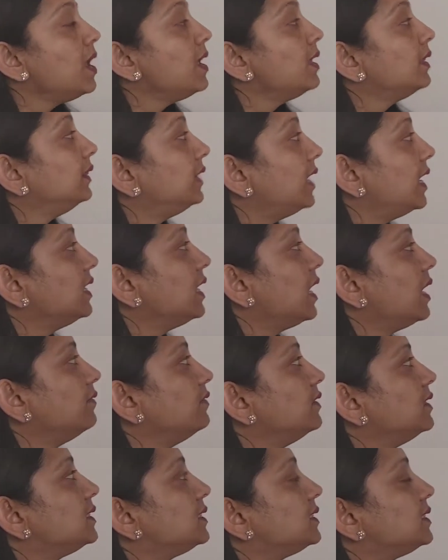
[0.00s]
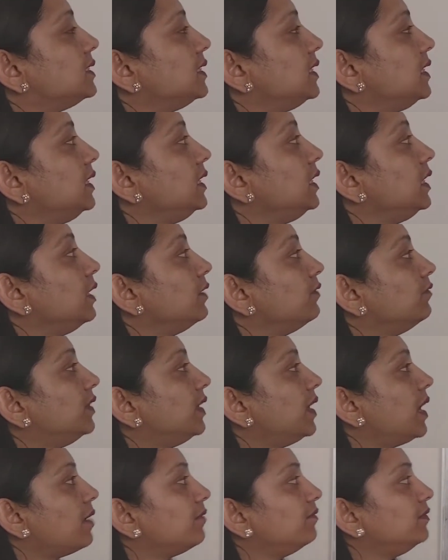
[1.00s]
Then I will see if they
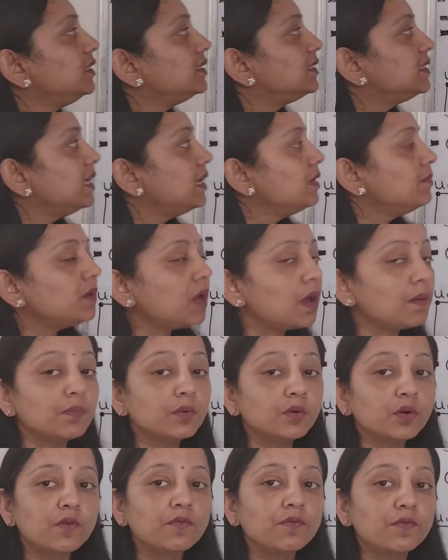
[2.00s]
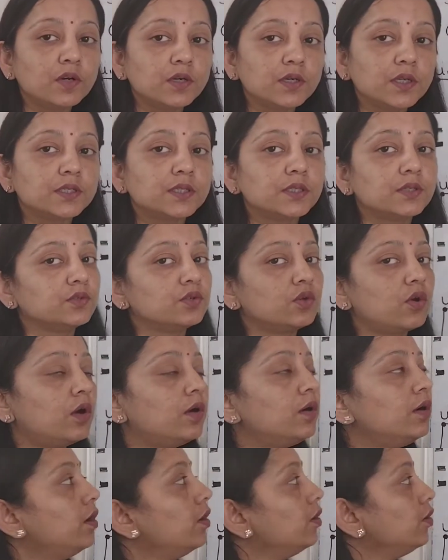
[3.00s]
have the same number of vertices
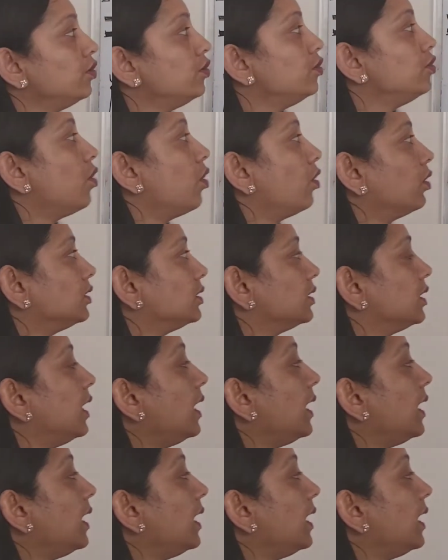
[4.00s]
or not.